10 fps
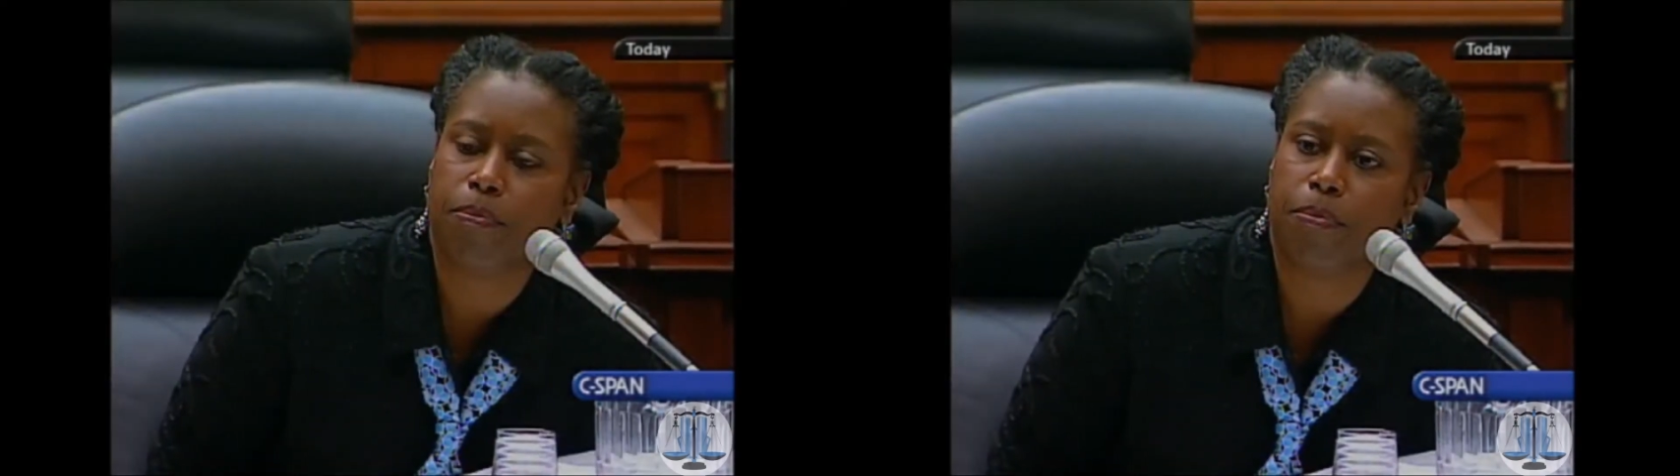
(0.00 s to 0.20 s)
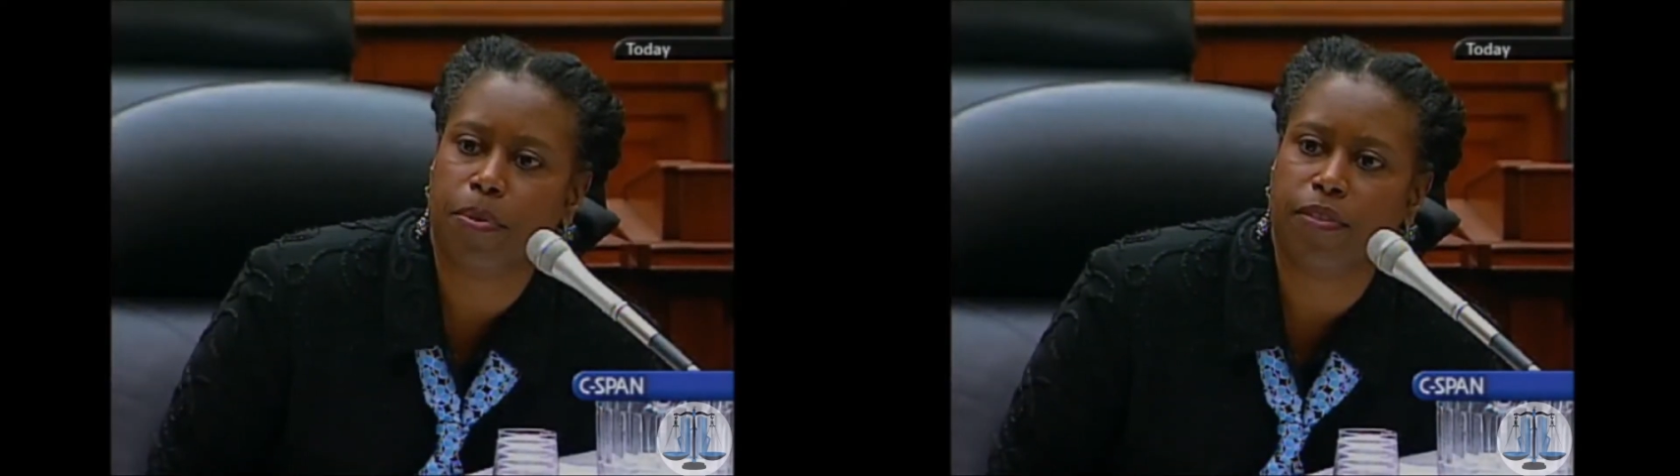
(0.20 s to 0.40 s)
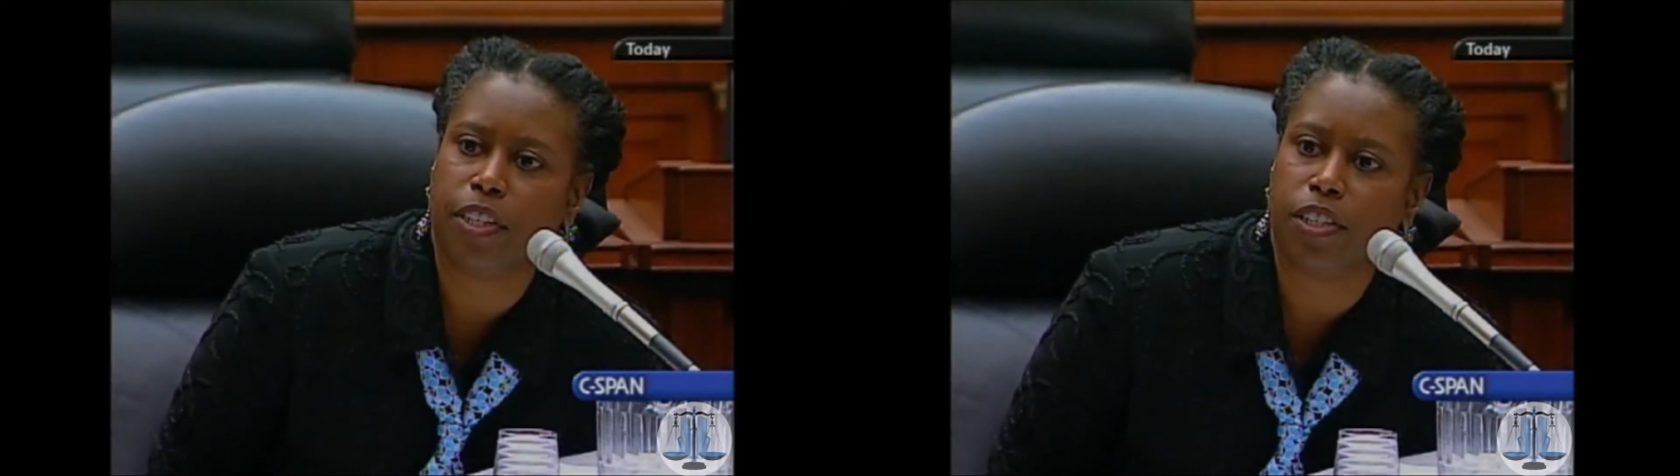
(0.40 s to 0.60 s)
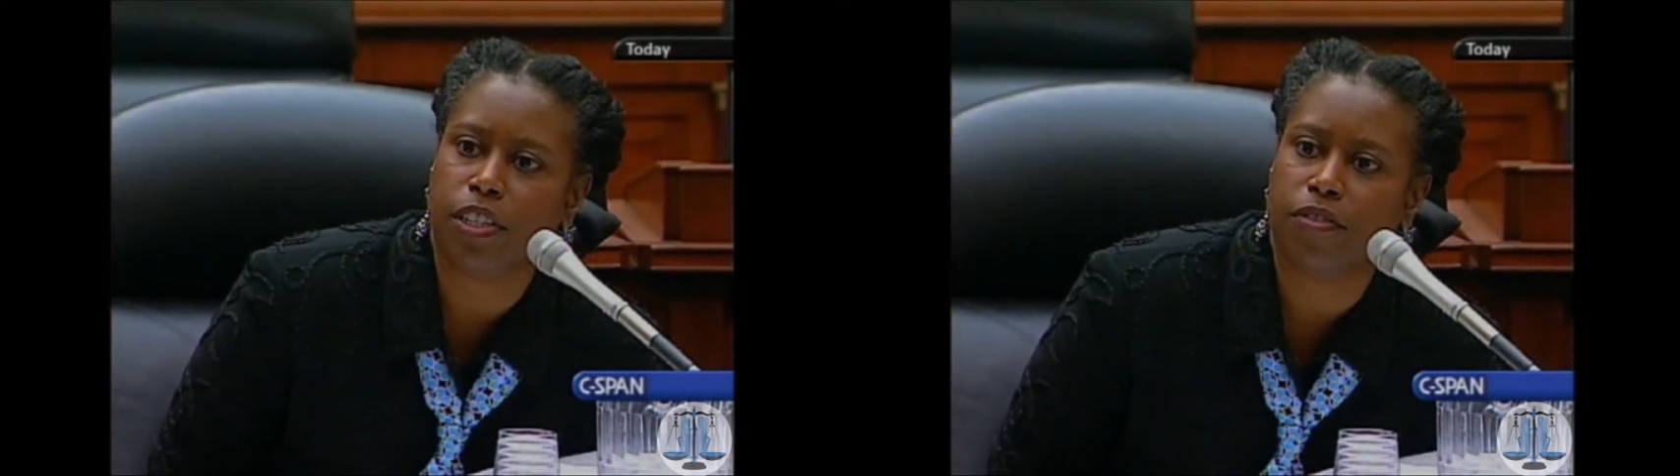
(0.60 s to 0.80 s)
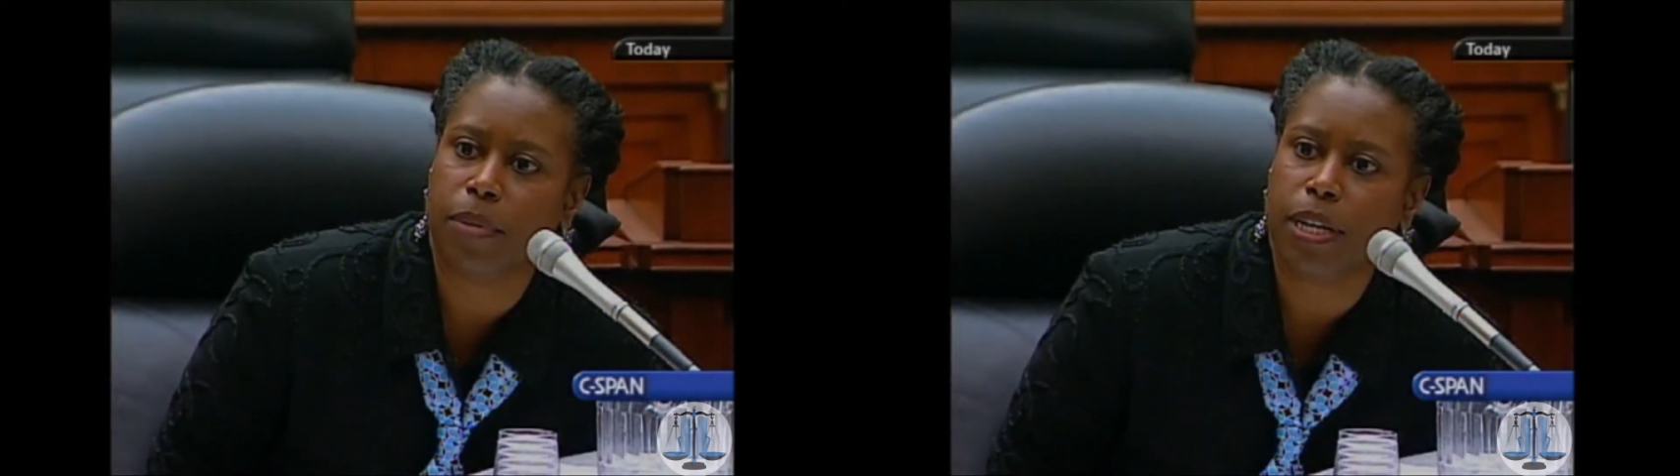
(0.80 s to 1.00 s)
privileged
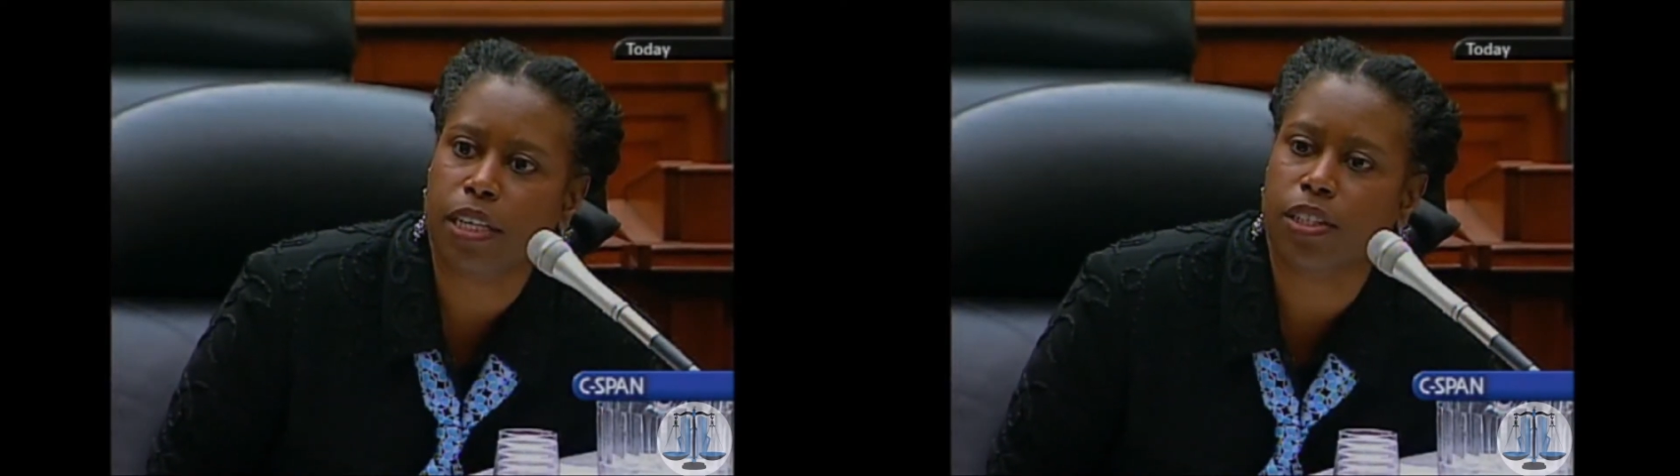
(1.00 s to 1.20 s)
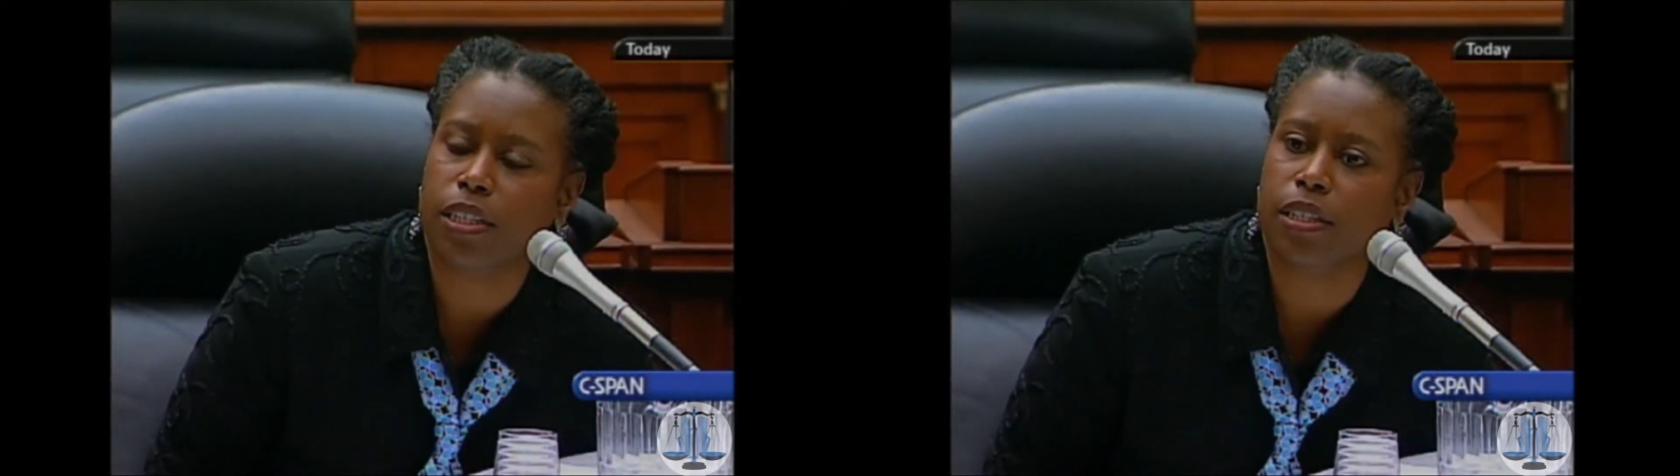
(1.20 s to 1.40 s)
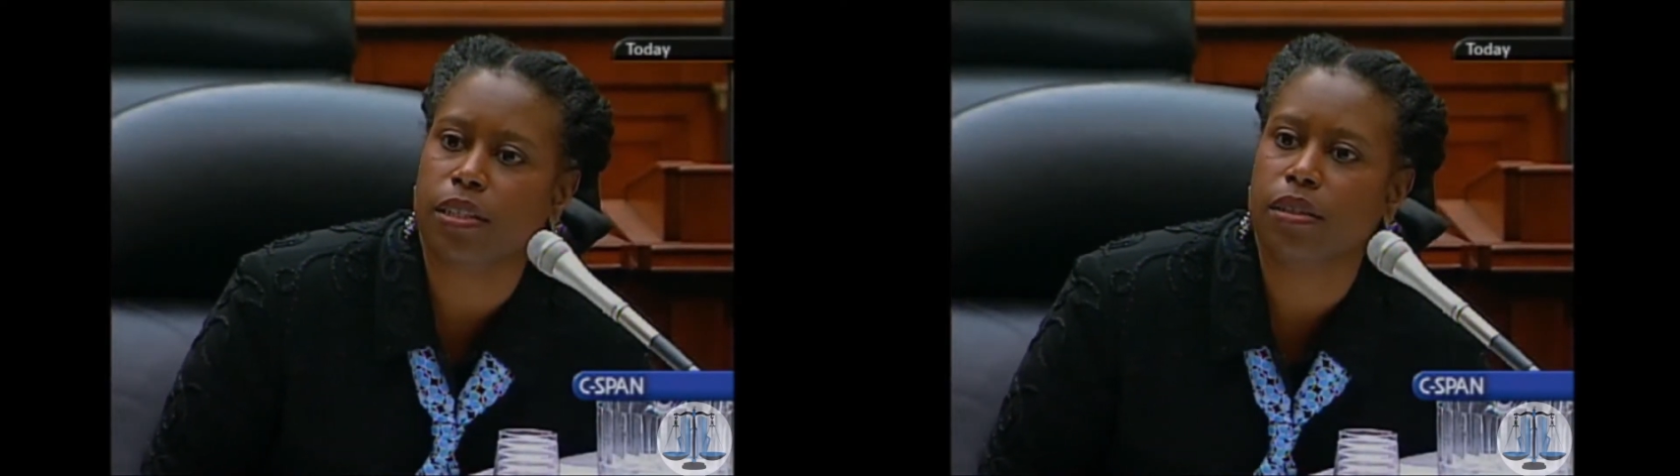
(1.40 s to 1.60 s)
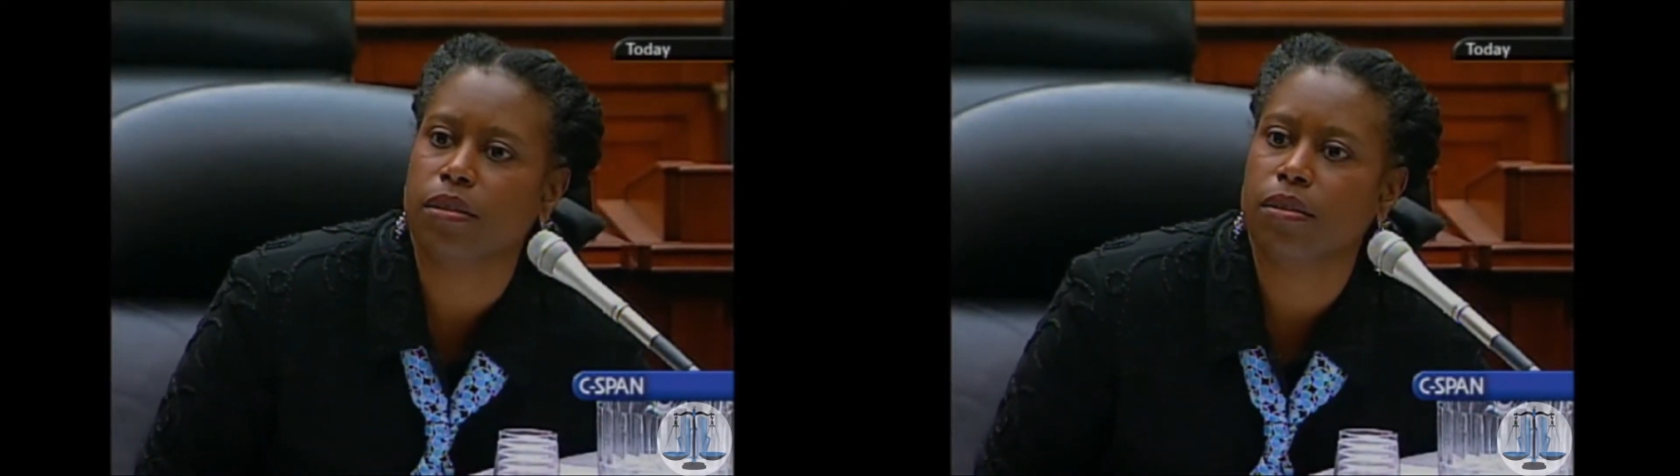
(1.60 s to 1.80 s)
information, is it?